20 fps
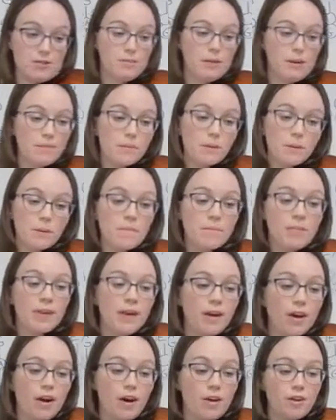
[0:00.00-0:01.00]
Remember,
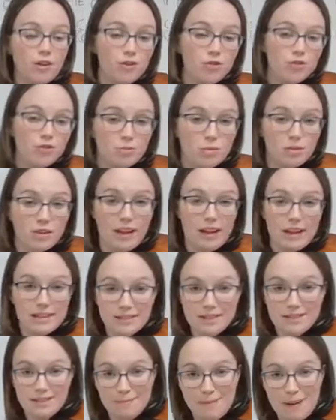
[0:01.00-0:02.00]
our usual
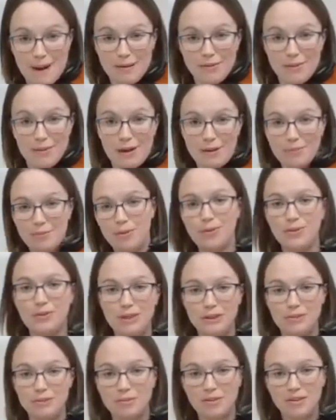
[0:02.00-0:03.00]
lessons, back when I pulled
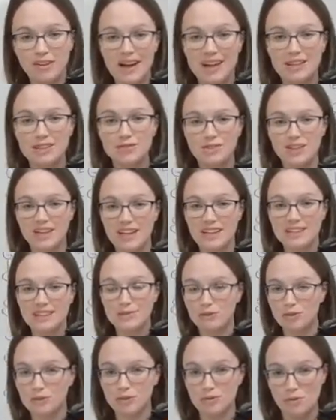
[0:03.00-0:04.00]
you out from class for a
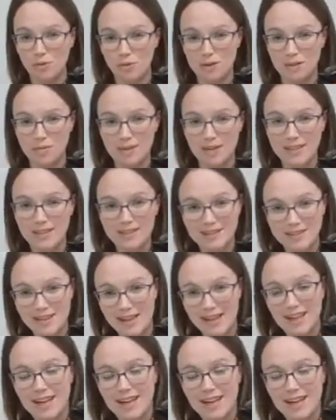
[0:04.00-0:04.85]
lesson, was 40 minutes.